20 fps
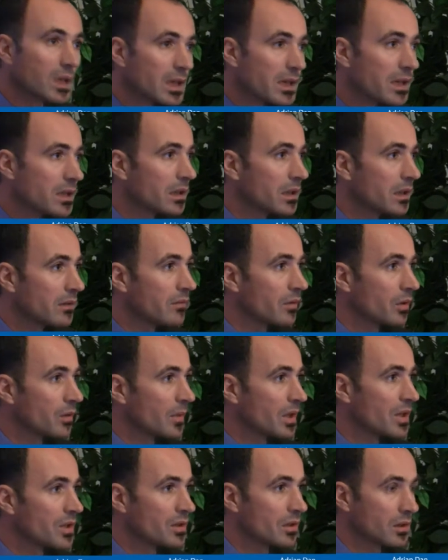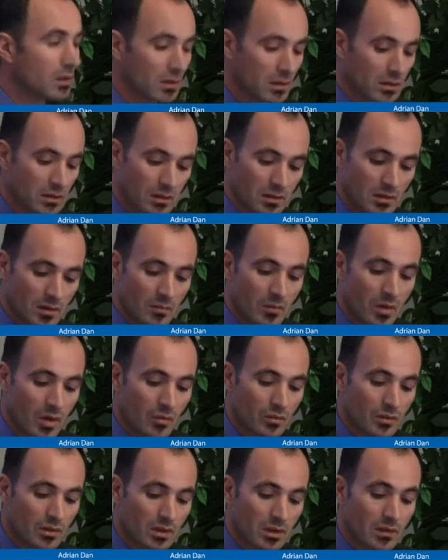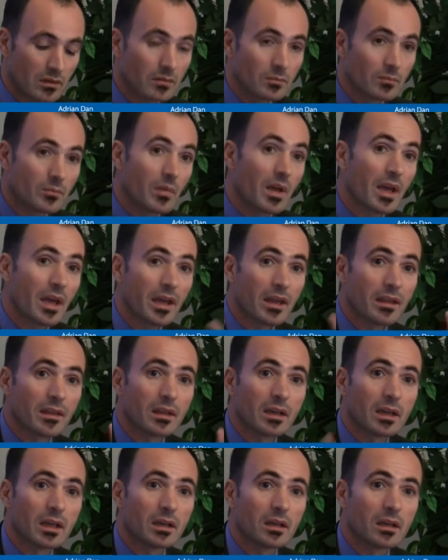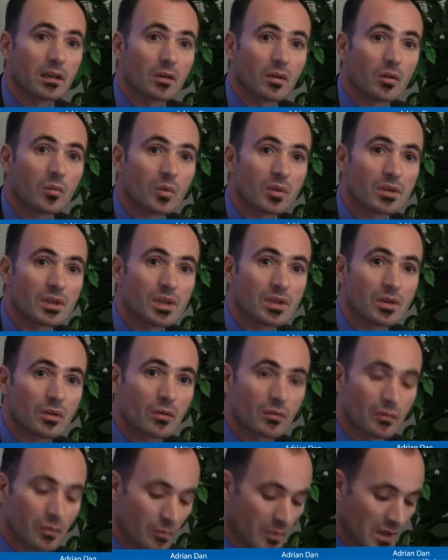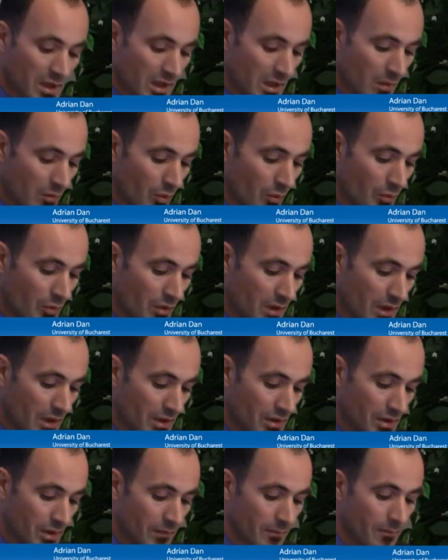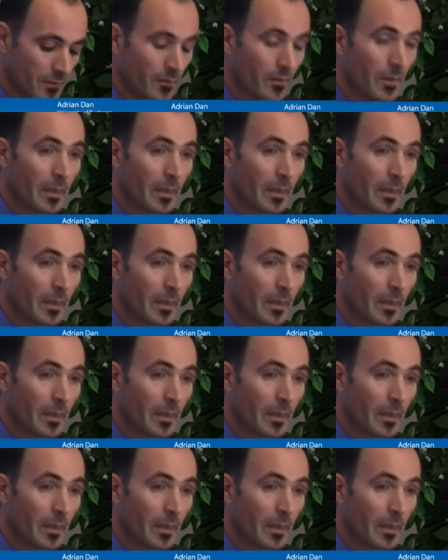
clear information about the ethnical composition of Romanian population.